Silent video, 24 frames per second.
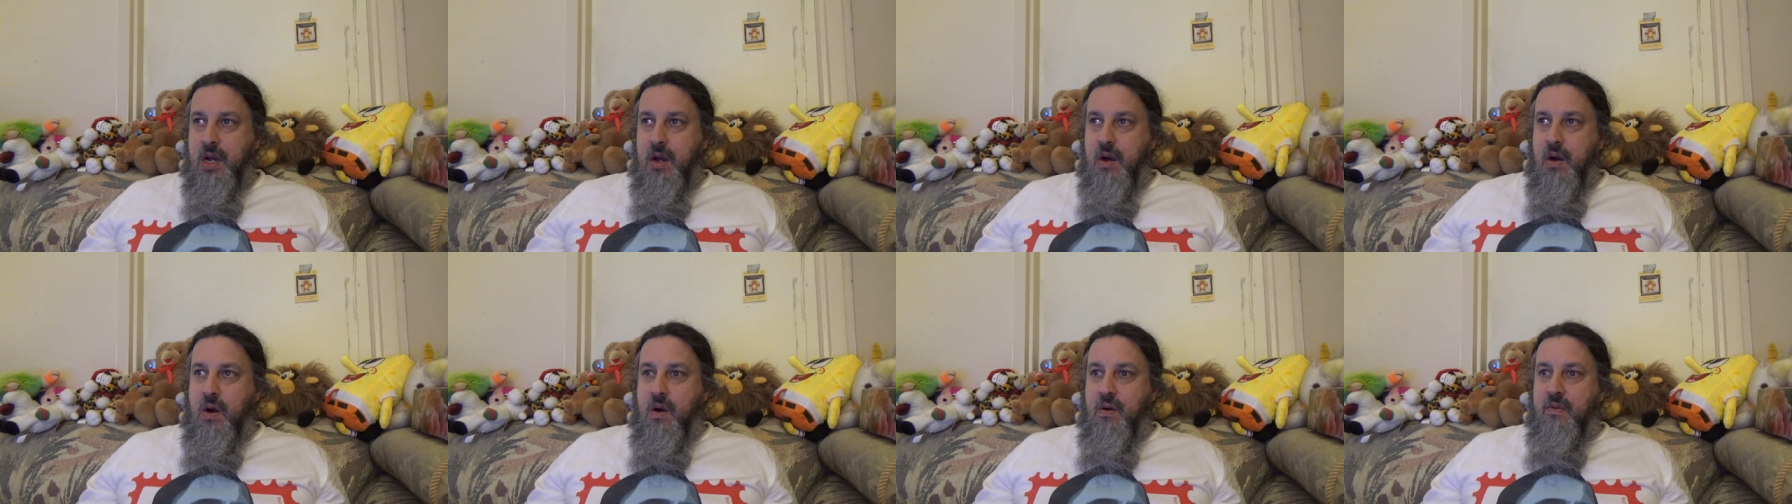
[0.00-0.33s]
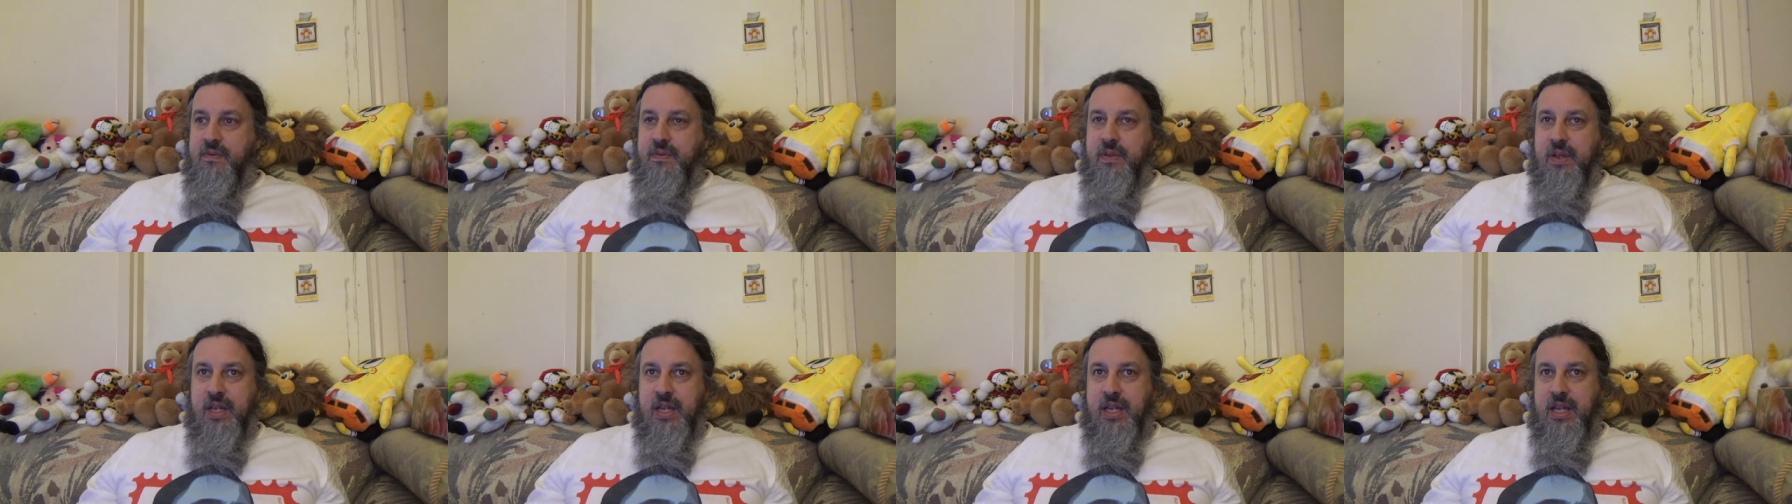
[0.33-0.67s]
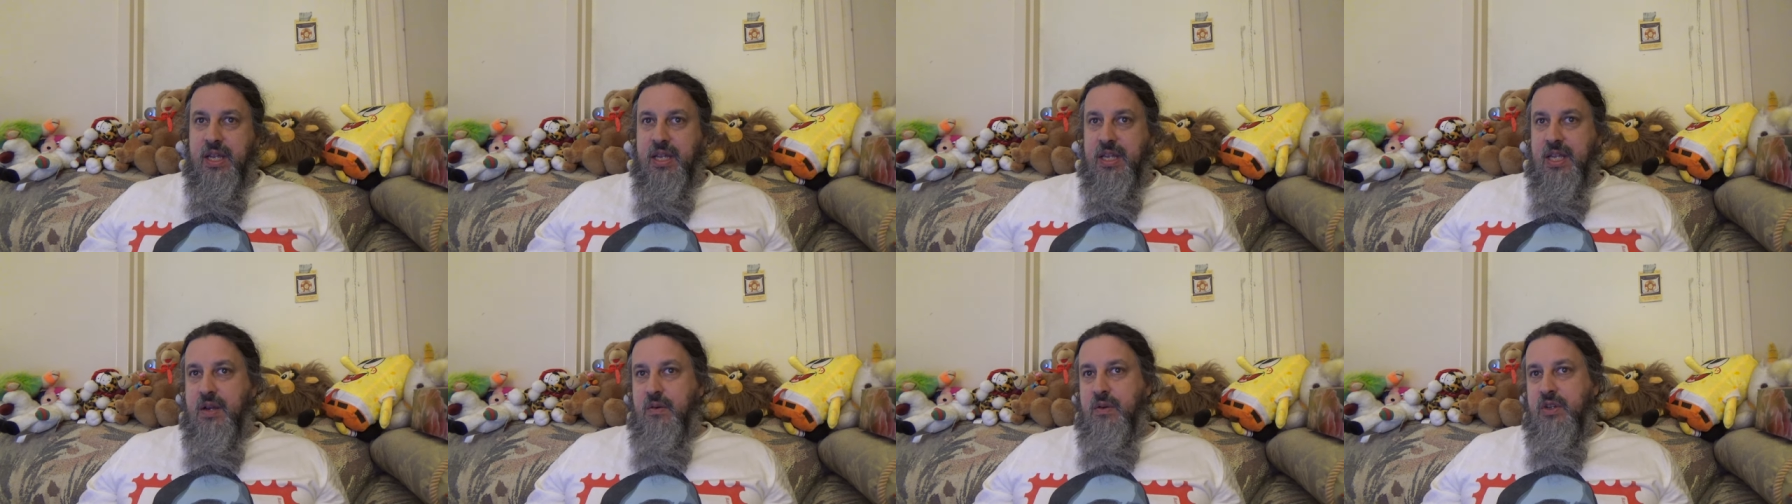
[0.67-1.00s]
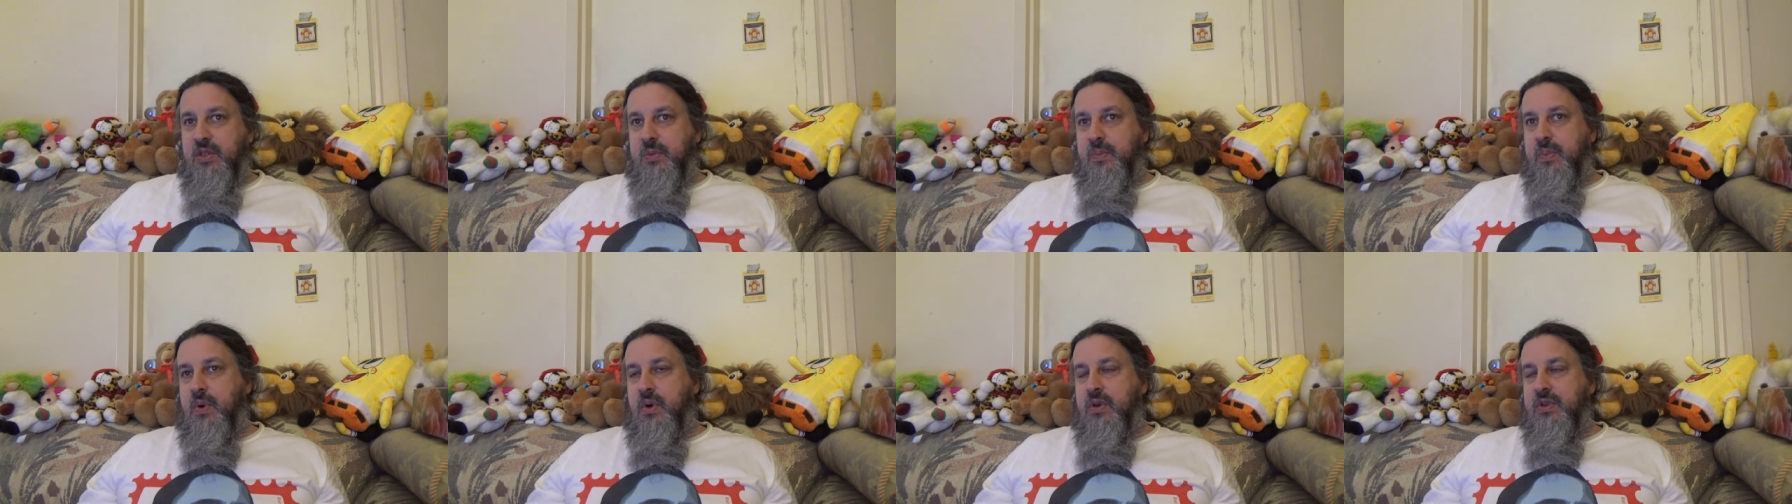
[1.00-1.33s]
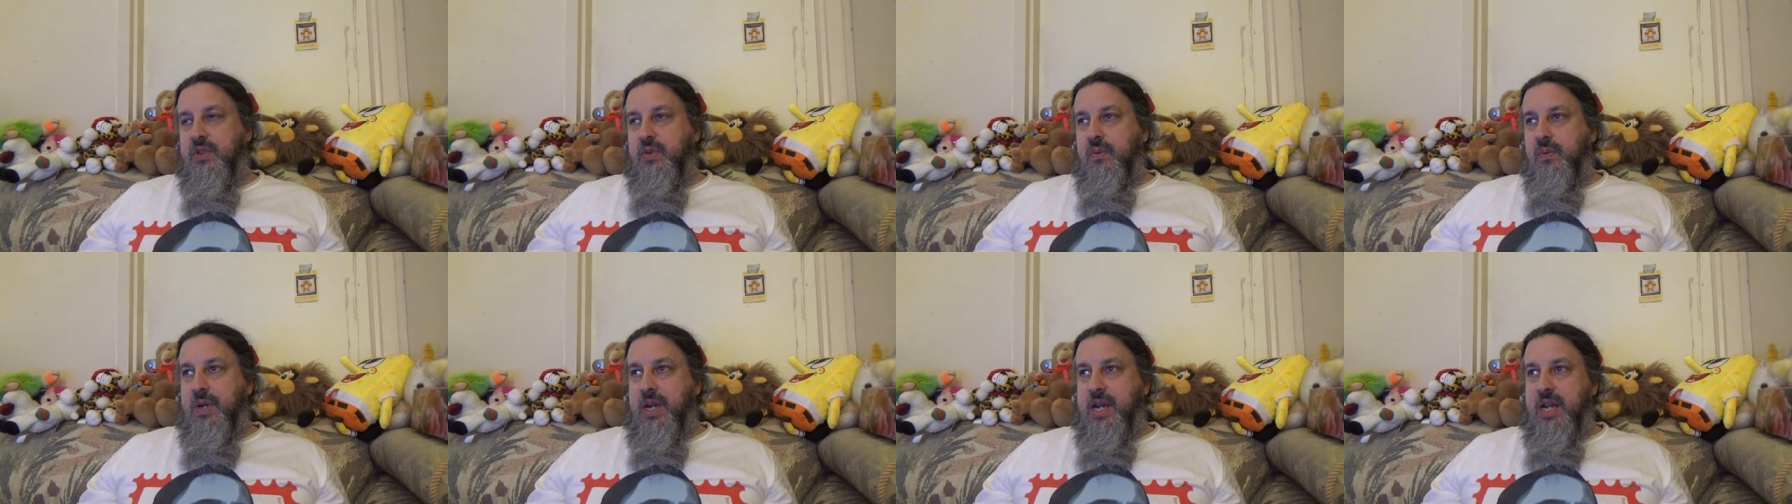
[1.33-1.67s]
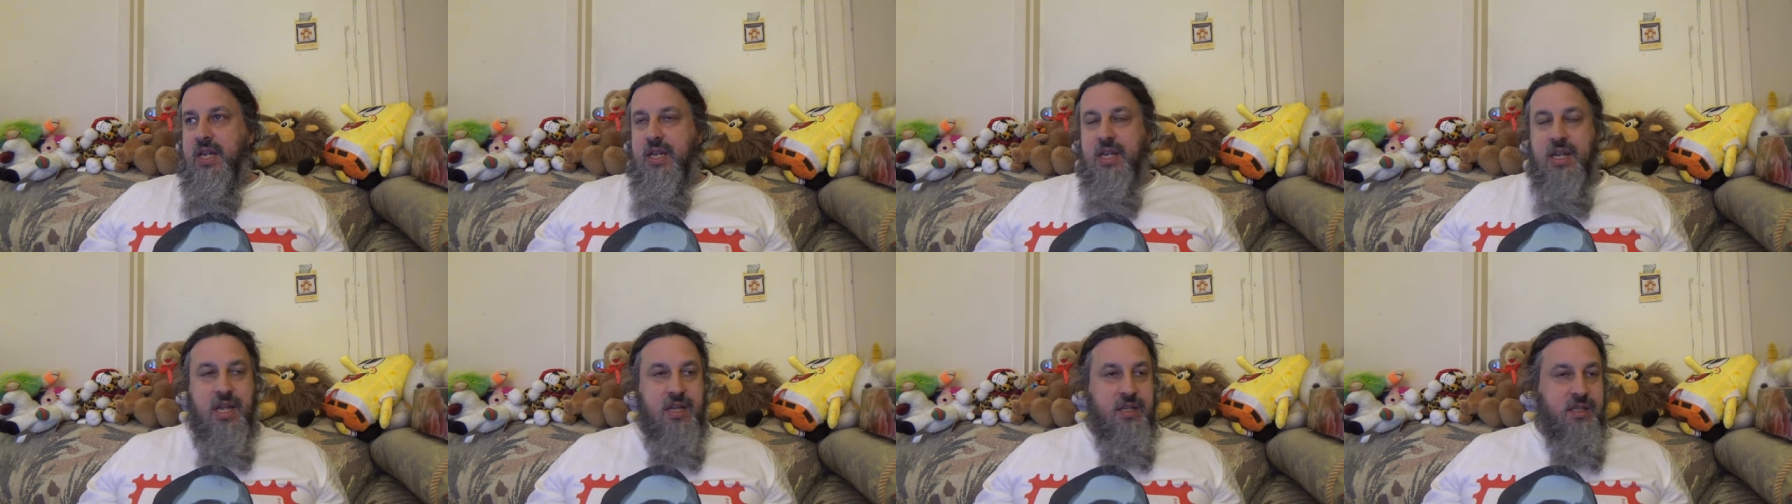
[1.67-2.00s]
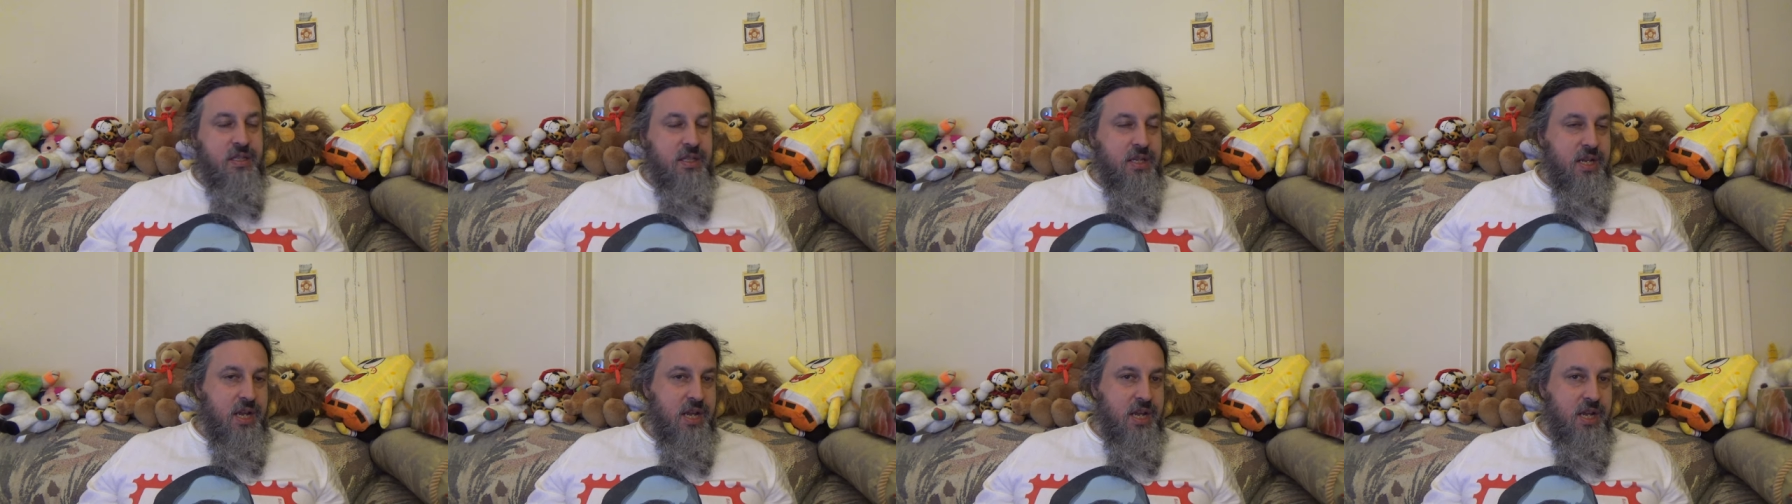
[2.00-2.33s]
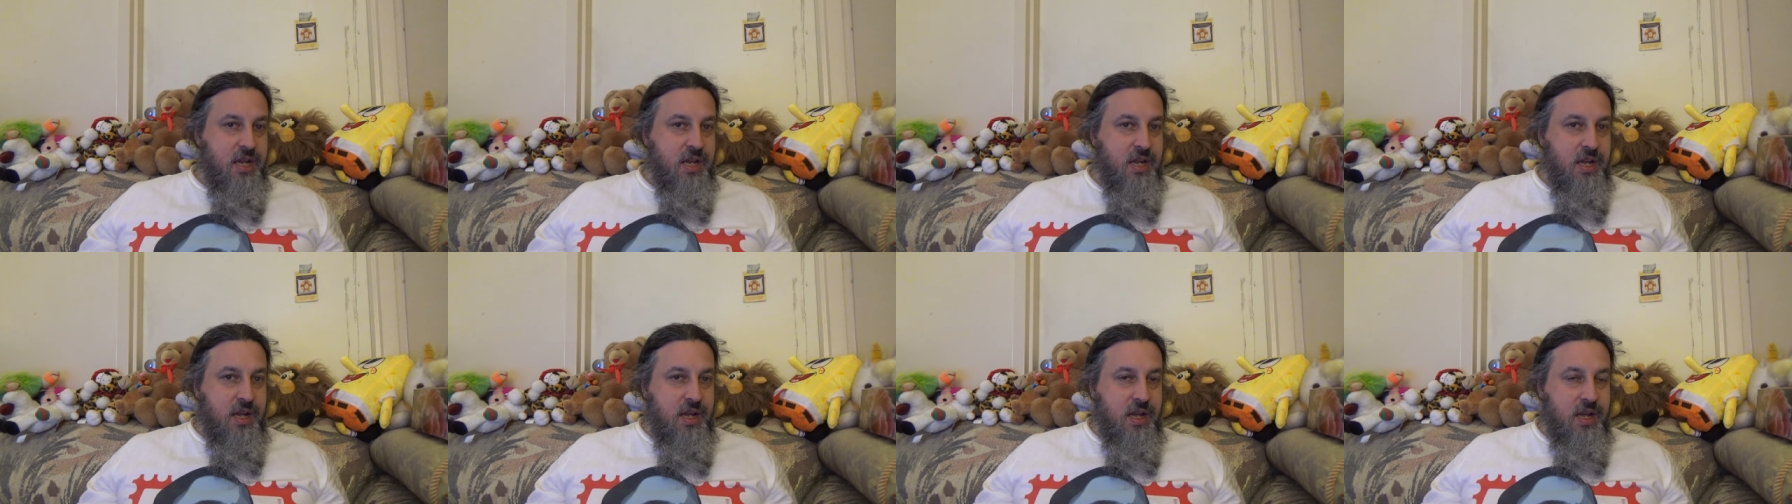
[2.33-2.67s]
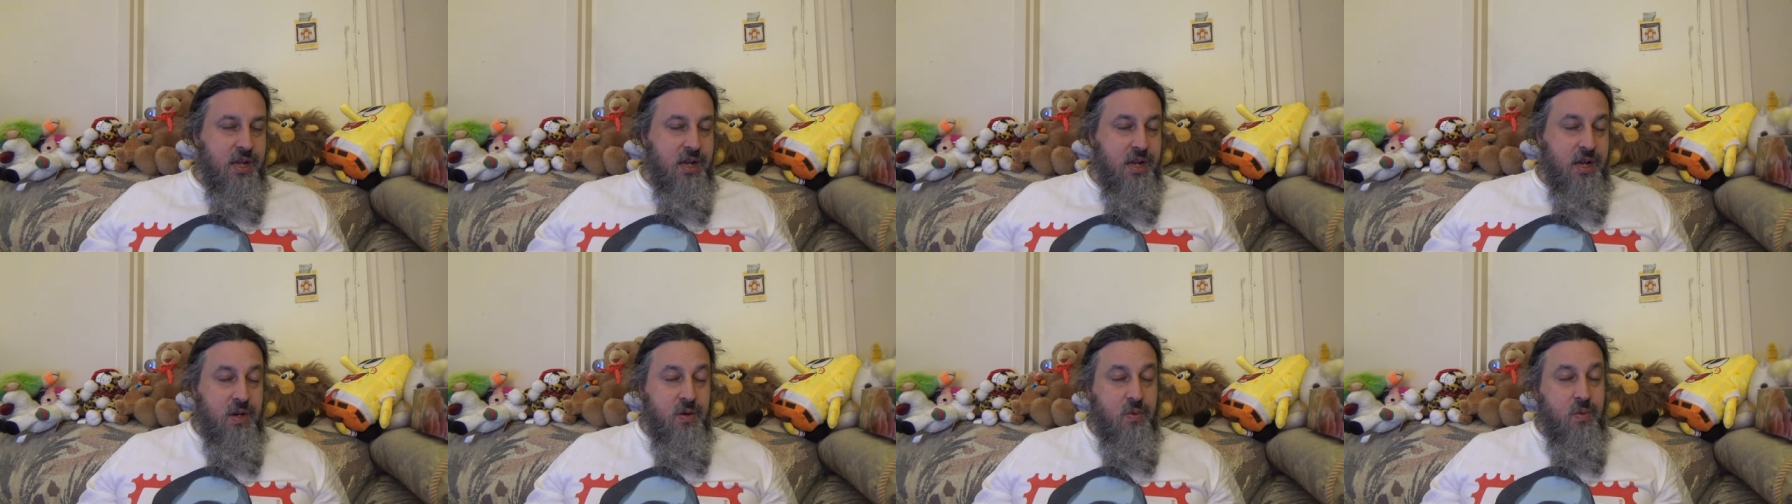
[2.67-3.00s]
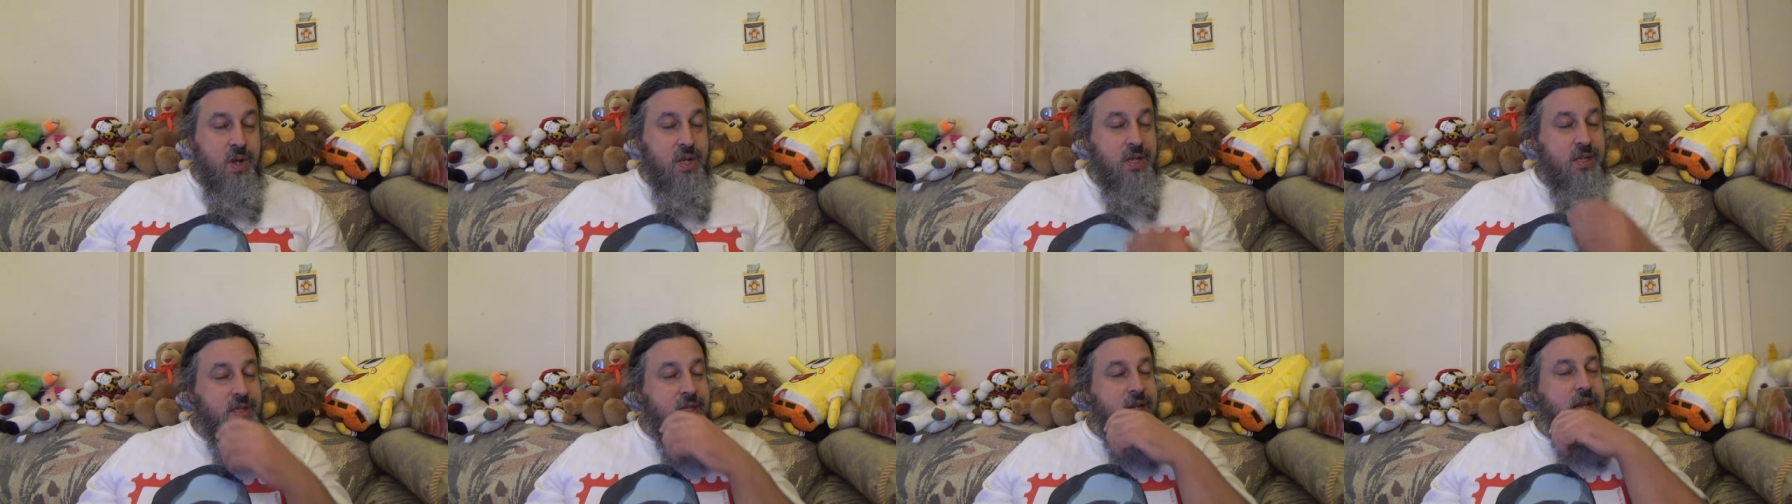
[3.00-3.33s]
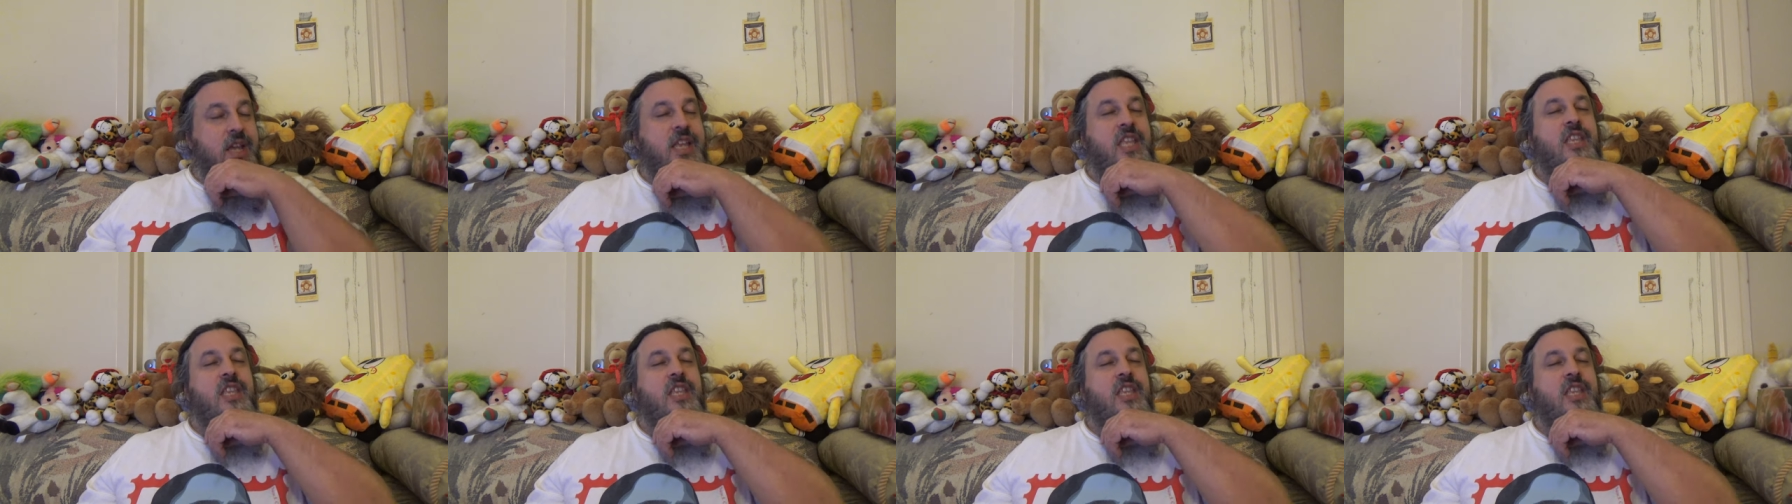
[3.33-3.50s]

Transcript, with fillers: Hopefully, it was supposed to rain yesterday on Wednesday.